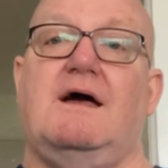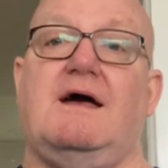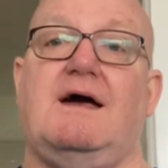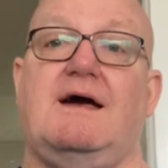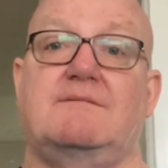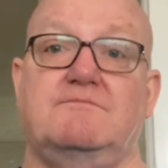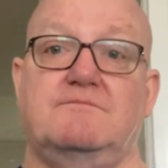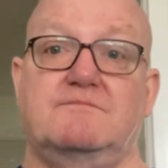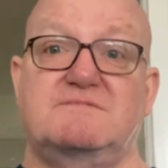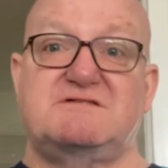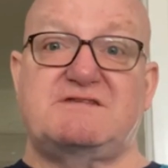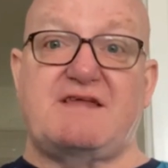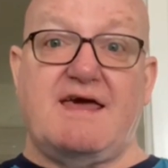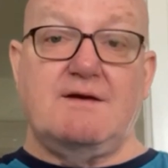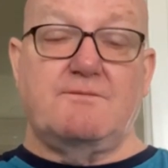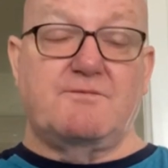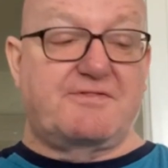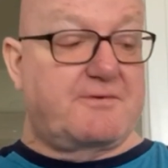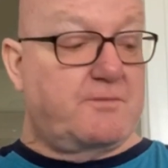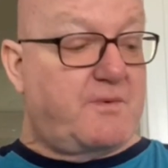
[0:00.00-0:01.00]
And
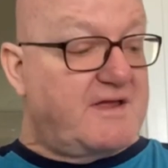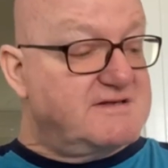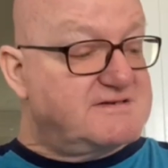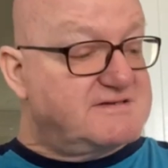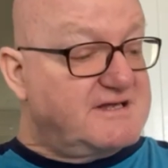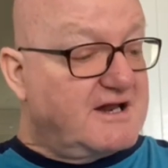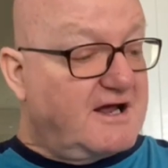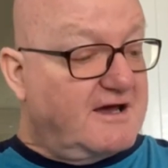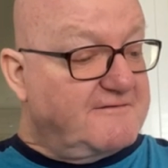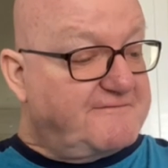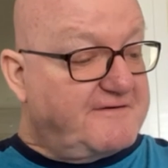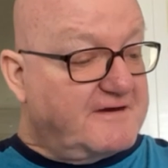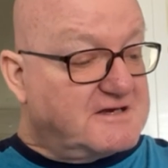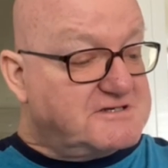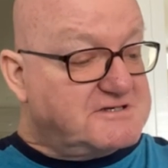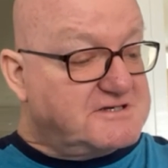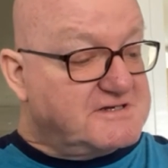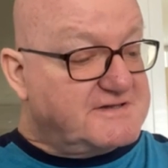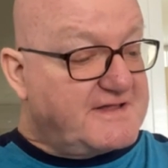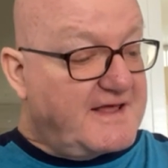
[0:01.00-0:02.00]
staying with the Wednesday night
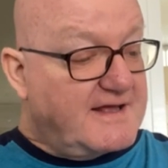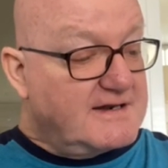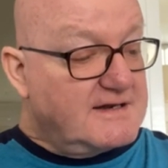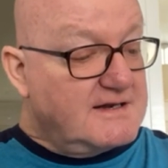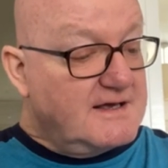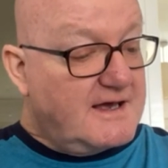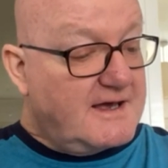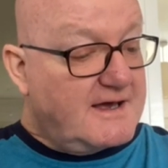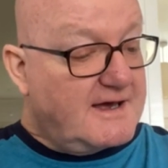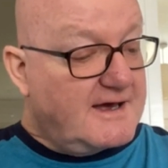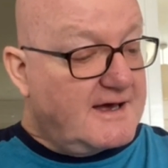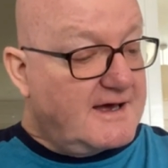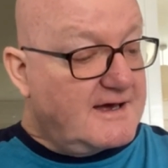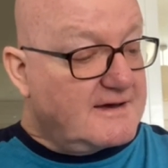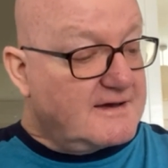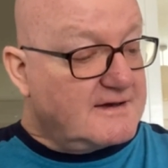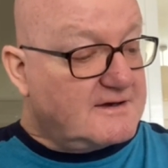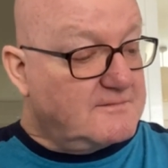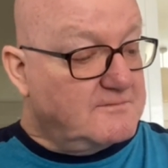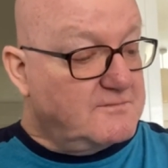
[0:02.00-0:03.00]
fixtures then,
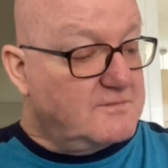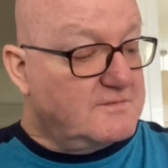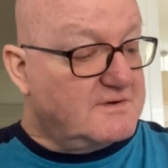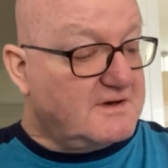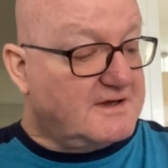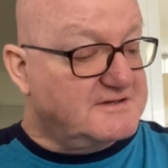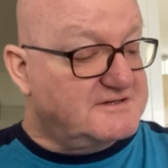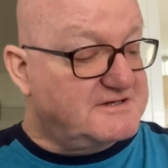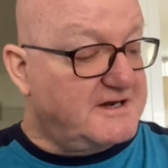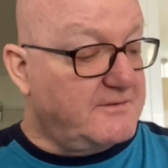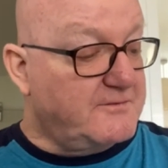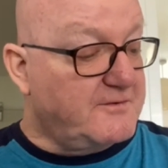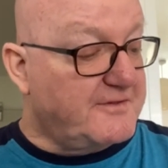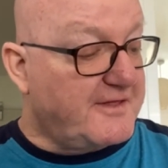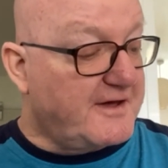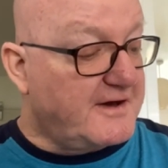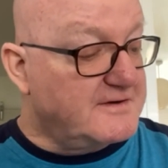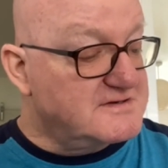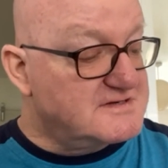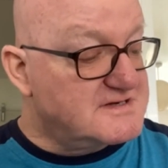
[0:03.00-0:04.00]
continuing with
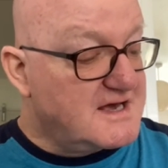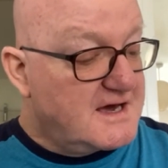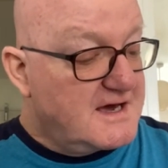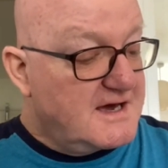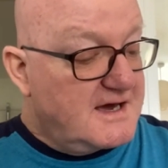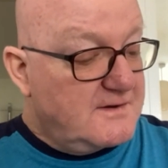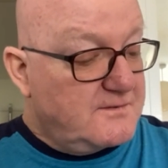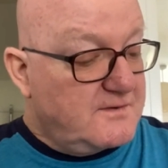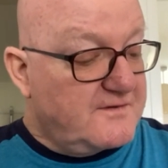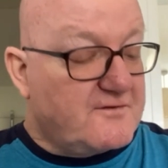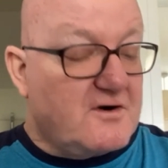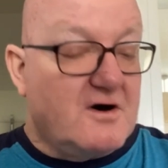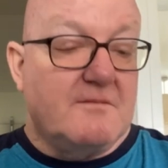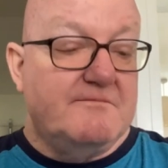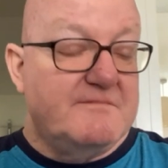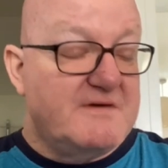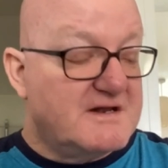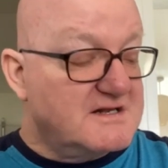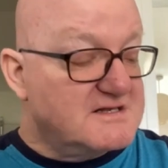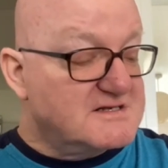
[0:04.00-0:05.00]
those, we've got
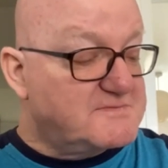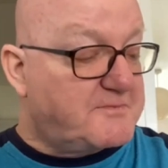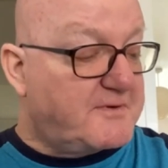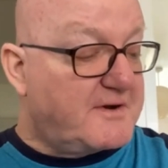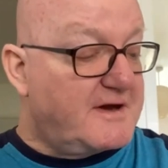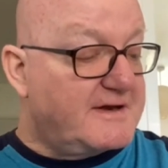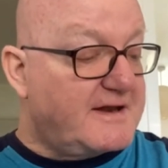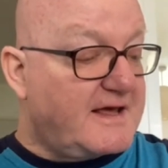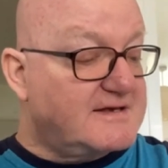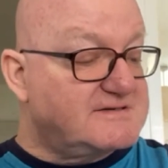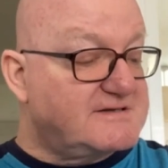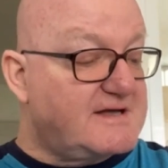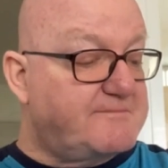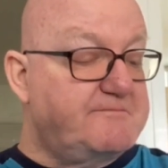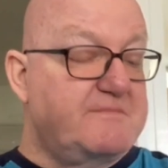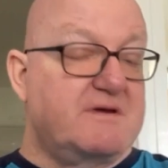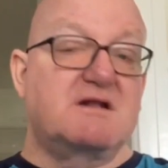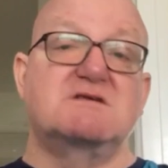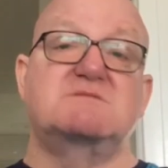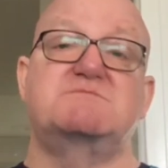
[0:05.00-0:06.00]
Middlesbrough, next up
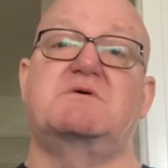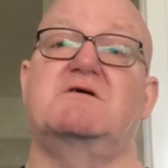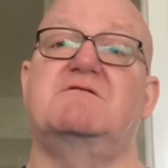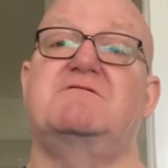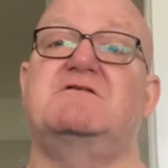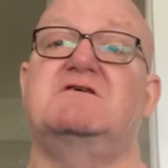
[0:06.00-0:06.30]
Middlesbrough